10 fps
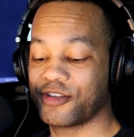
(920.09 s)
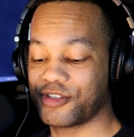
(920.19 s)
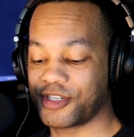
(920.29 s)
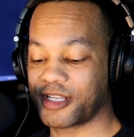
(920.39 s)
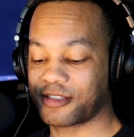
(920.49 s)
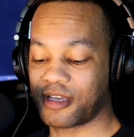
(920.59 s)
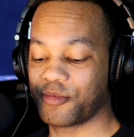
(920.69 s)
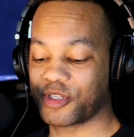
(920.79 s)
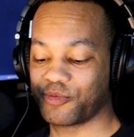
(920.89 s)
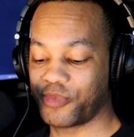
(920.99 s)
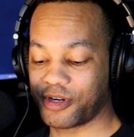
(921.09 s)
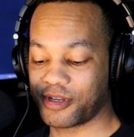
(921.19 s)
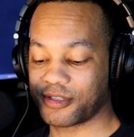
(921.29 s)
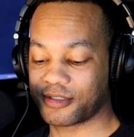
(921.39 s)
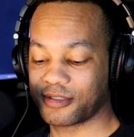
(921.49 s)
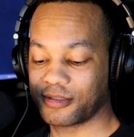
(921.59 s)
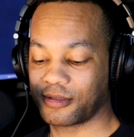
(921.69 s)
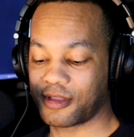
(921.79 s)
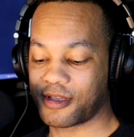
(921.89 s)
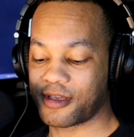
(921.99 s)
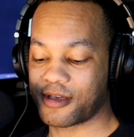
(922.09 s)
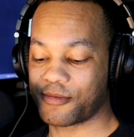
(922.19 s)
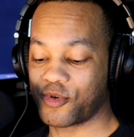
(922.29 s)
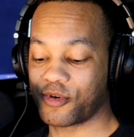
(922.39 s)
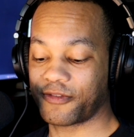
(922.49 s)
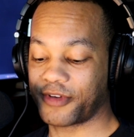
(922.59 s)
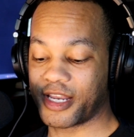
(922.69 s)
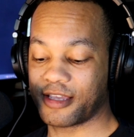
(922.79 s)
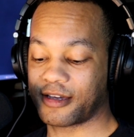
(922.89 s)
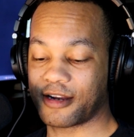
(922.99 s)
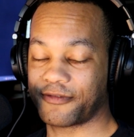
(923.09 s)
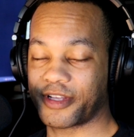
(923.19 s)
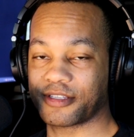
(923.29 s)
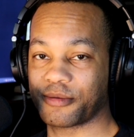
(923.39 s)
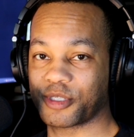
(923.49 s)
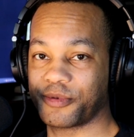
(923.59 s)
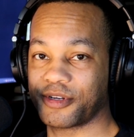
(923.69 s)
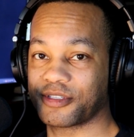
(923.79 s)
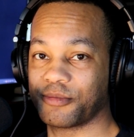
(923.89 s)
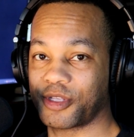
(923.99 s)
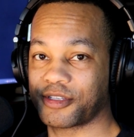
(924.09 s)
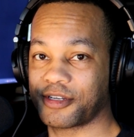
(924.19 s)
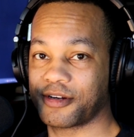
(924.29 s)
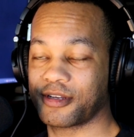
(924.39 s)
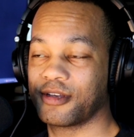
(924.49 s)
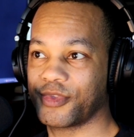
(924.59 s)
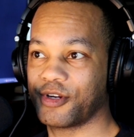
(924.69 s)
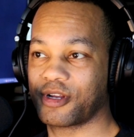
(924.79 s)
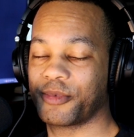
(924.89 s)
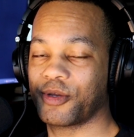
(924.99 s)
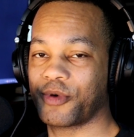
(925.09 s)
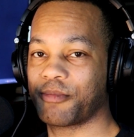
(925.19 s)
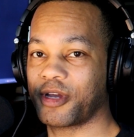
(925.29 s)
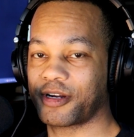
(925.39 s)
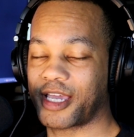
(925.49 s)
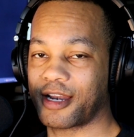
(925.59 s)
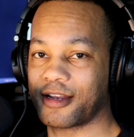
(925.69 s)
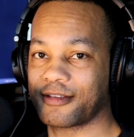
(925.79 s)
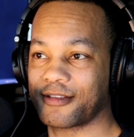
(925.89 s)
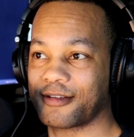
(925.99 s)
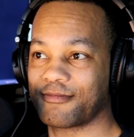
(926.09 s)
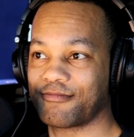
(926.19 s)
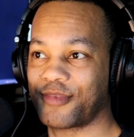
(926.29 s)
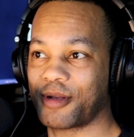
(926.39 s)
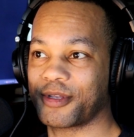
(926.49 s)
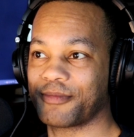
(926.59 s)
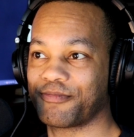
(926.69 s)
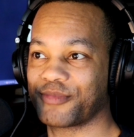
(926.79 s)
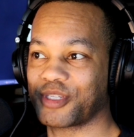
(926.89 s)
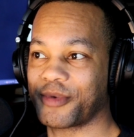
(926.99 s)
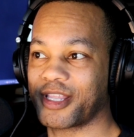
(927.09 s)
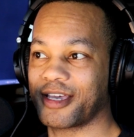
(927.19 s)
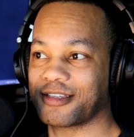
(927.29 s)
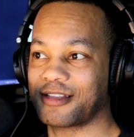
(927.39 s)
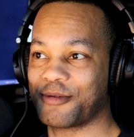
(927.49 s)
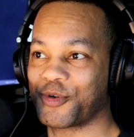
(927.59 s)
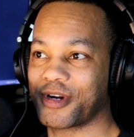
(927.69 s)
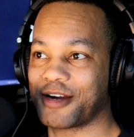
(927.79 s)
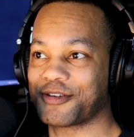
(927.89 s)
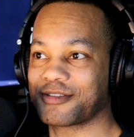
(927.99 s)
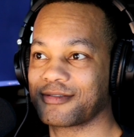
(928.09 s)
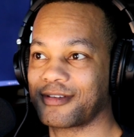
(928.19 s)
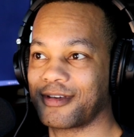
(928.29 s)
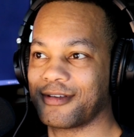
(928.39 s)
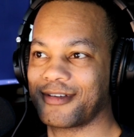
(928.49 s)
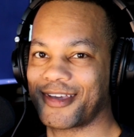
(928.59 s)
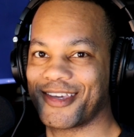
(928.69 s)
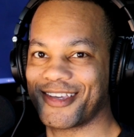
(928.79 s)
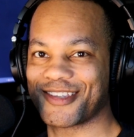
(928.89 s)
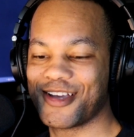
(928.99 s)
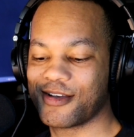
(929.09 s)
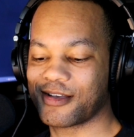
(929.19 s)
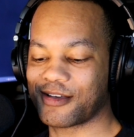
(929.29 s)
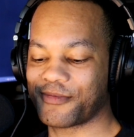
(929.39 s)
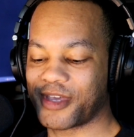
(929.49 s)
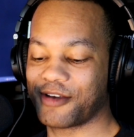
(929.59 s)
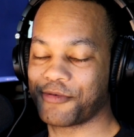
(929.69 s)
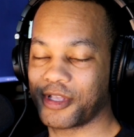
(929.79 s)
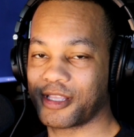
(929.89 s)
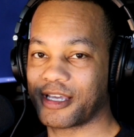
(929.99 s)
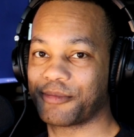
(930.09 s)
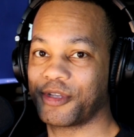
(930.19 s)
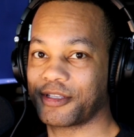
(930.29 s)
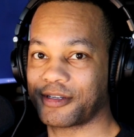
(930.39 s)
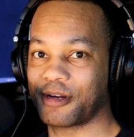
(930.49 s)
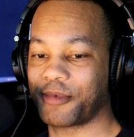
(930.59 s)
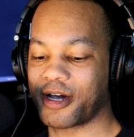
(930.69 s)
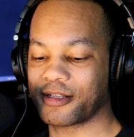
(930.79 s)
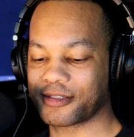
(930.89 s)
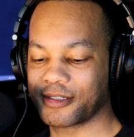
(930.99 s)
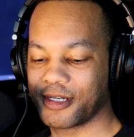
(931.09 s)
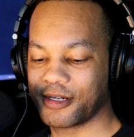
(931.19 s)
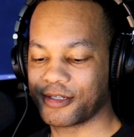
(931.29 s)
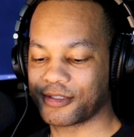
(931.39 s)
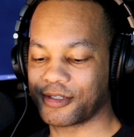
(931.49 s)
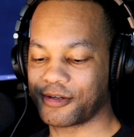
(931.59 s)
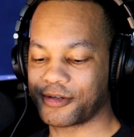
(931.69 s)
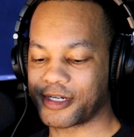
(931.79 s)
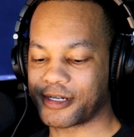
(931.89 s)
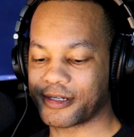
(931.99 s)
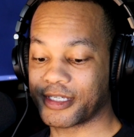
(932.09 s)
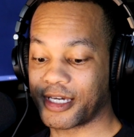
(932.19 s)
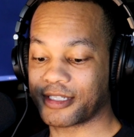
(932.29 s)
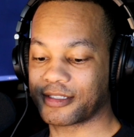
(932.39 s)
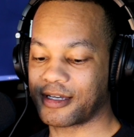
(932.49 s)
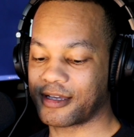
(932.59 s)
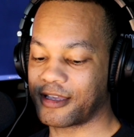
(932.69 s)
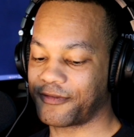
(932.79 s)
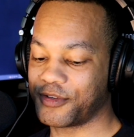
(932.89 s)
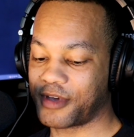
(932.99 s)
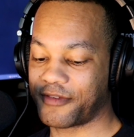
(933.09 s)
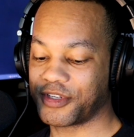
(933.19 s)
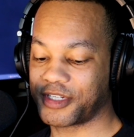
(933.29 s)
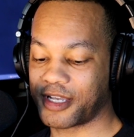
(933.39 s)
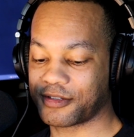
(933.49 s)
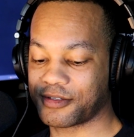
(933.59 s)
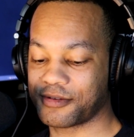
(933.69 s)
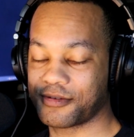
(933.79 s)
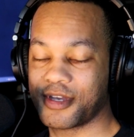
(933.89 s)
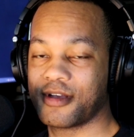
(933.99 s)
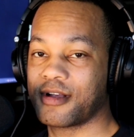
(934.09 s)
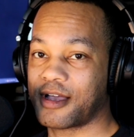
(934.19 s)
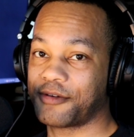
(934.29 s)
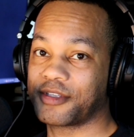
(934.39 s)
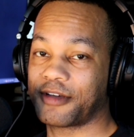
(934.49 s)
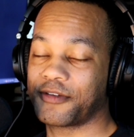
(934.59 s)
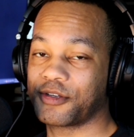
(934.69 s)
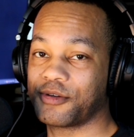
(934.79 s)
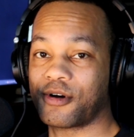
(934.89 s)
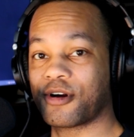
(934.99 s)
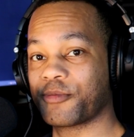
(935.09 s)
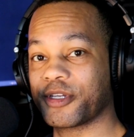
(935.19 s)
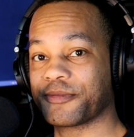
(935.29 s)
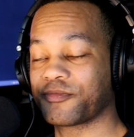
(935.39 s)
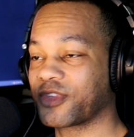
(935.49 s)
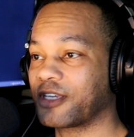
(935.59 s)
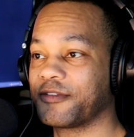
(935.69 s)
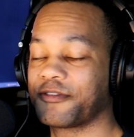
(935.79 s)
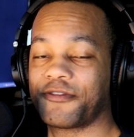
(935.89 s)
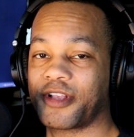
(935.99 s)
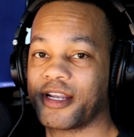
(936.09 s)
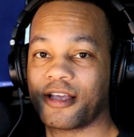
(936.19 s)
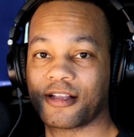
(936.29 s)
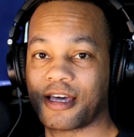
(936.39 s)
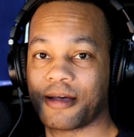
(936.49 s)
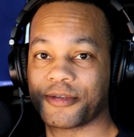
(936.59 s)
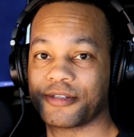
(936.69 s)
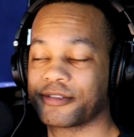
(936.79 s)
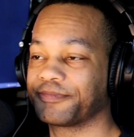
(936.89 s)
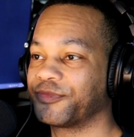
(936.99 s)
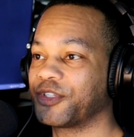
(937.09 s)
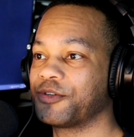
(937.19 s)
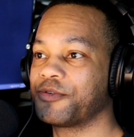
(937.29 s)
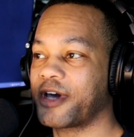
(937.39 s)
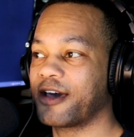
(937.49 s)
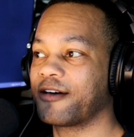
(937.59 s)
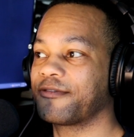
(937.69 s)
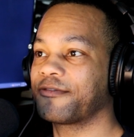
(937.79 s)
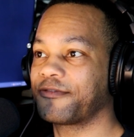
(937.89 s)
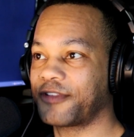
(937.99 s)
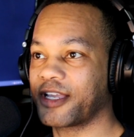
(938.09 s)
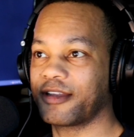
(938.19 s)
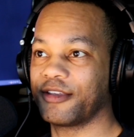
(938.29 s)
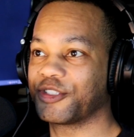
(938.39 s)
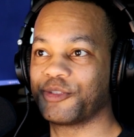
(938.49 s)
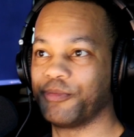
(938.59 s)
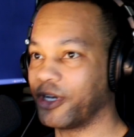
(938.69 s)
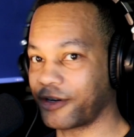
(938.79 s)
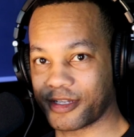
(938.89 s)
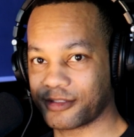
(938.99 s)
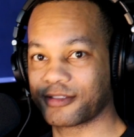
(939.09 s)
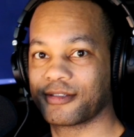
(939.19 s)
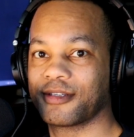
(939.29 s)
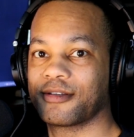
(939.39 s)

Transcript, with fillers: jet time experience, uh, or any kind of flight time experience in the military, you're going to be a way better candidate than probably somebody that has a lot more hours, I guess. Um, they really like military pilots. So, uh, yes, I, if you have the chance to, I would definitely do Army. Even if you're flying helicopters, you have flight experience.